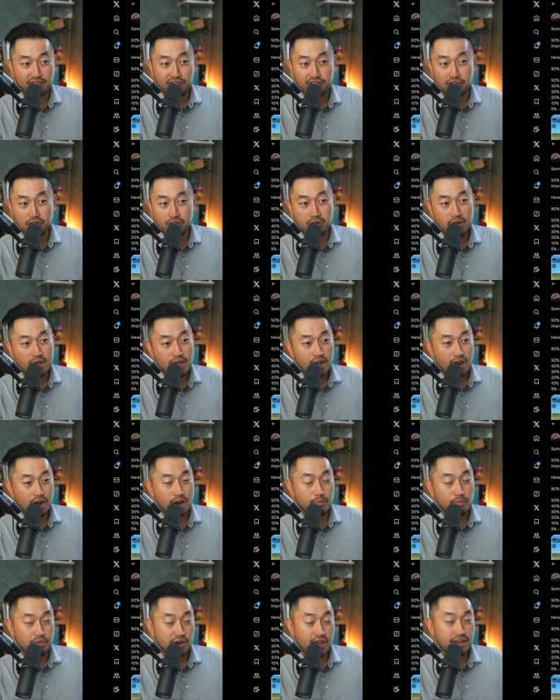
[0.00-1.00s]
and if you
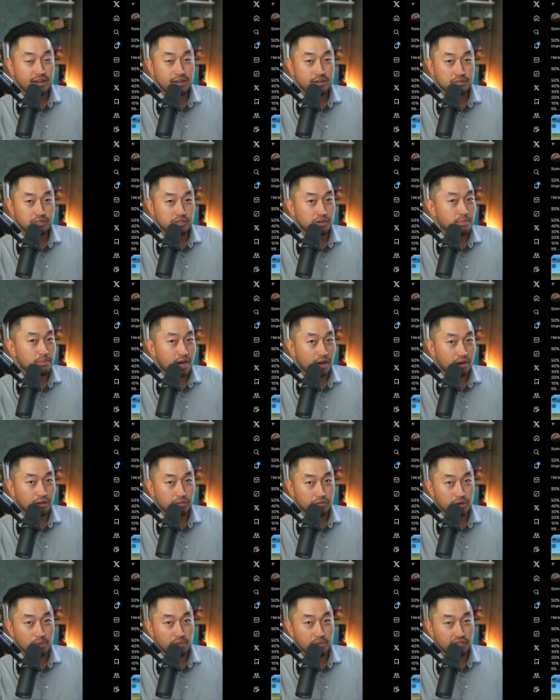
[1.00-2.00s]
are brand new to Model
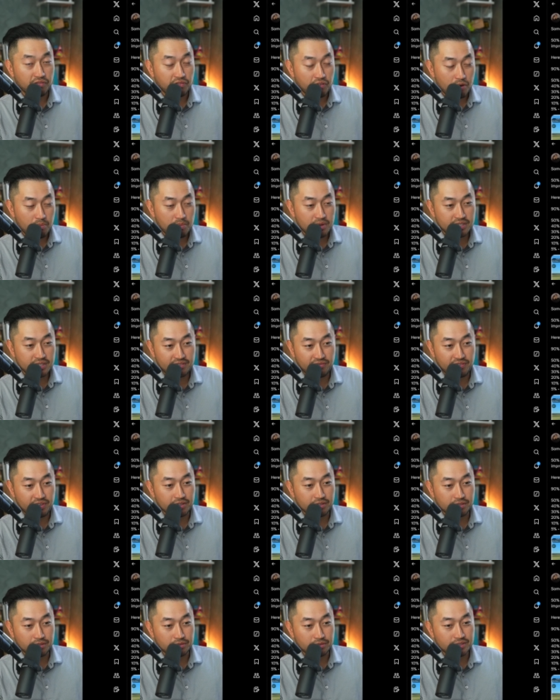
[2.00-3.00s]
3 performance
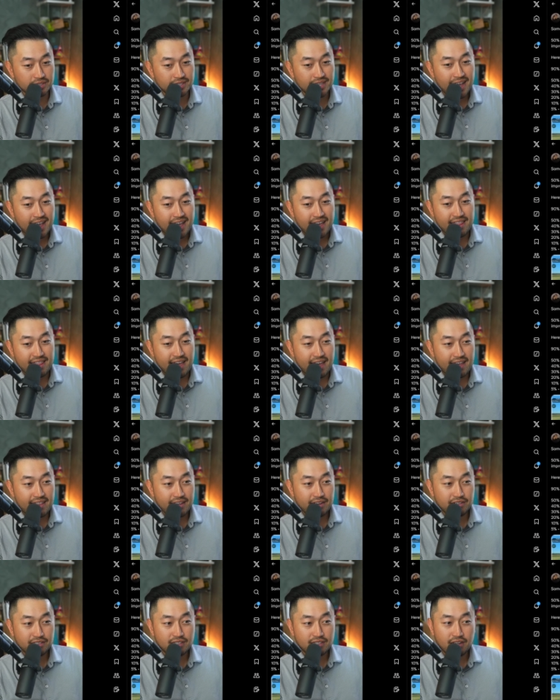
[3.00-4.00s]
vehicles, then
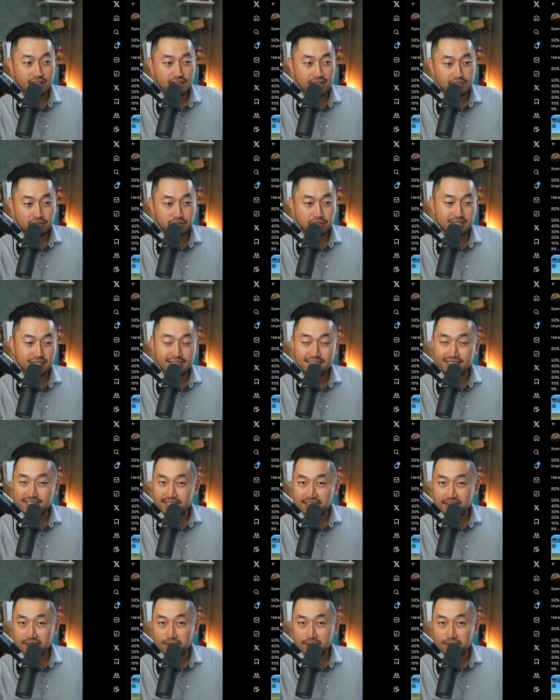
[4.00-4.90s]
here's another interesting